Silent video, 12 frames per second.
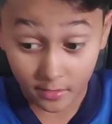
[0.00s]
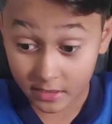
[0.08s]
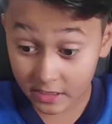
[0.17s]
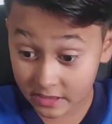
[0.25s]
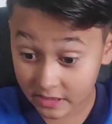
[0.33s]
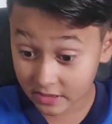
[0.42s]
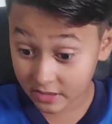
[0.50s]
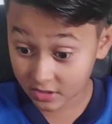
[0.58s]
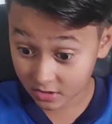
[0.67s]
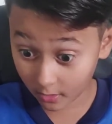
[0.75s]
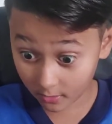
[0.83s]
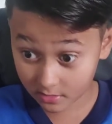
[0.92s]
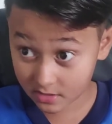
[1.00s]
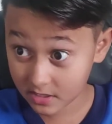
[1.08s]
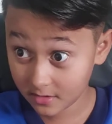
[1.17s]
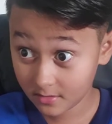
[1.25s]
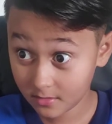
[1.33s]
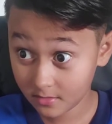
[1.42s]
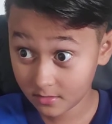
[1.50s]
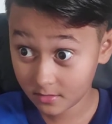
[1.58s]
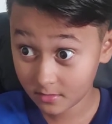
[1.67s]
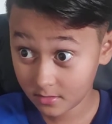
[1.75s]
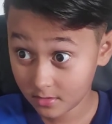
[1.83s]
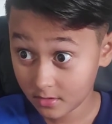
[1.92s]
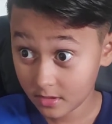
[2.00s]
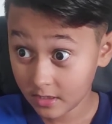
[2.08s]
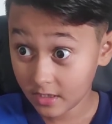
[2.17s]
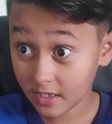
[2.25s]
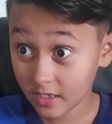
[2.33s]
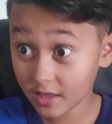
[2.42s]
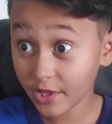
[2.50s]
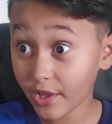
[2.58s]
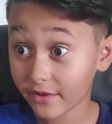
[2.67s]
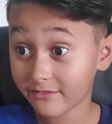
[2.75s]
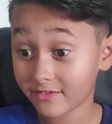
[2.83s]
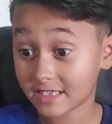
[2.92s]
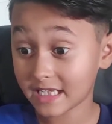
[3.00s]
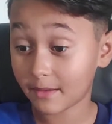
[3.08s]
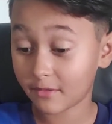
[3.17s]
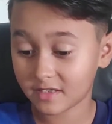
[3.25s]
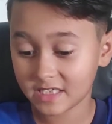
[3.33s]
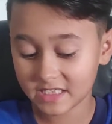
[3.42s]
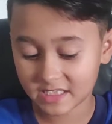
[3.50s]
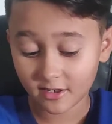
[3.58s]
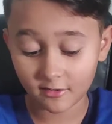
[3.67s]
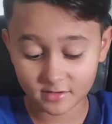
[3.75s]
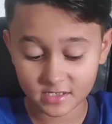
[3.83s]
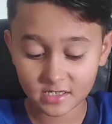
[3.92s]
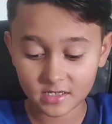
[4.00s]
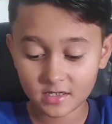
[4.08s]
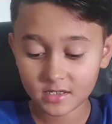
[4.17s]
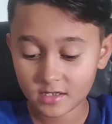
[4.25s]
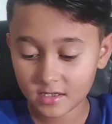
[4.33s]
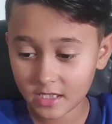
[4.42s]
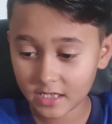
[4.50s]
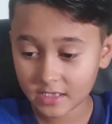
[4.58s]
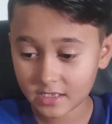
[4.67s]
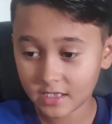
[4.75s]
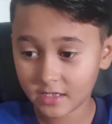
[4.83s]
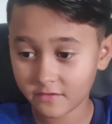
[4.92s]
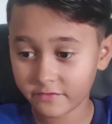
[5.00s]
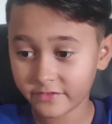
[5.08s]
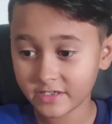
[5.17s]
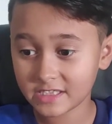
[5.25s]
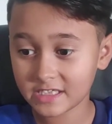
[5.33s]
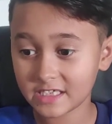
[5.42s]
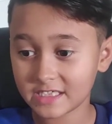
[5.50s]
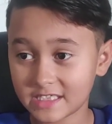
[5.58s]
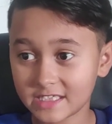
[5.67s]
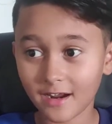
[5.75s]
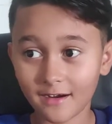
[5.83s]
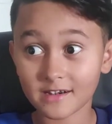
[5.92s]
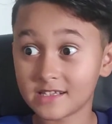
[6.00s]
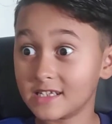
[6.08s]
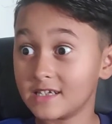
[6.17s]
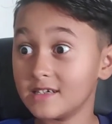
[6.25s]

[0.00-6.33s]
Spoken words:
he sees dirt. For example, he sees dirt. If he sees dirt,